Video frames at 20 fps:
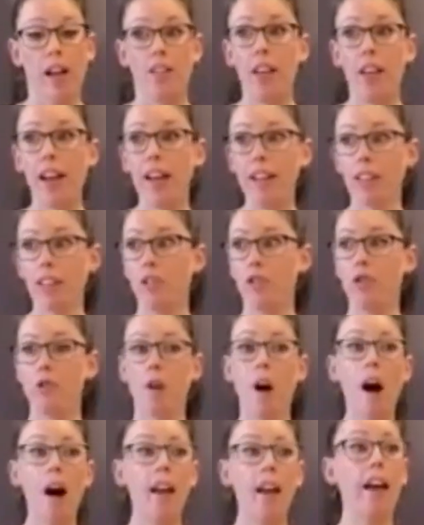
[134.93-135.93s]
then it's
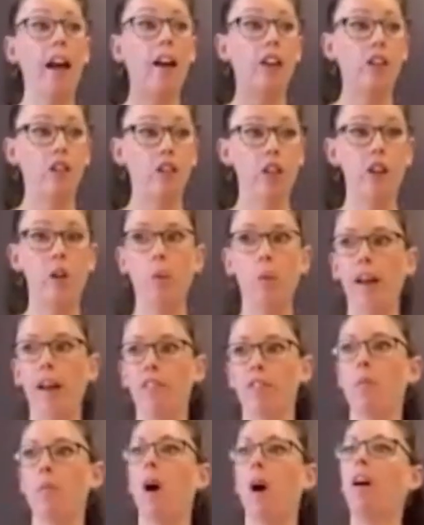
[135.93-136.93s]
drawing energy away
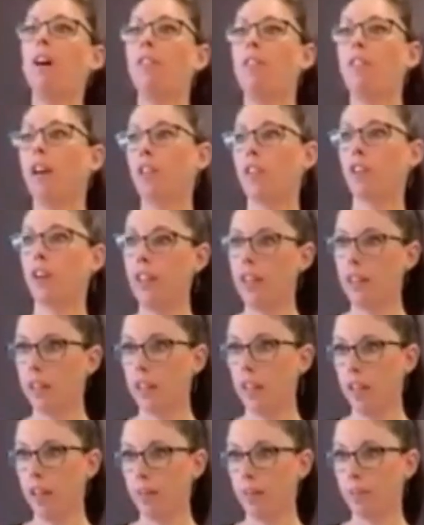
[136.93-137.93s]
from all of the other
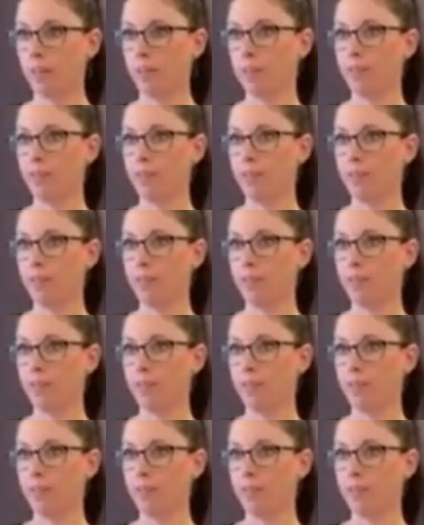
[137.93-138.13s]
healing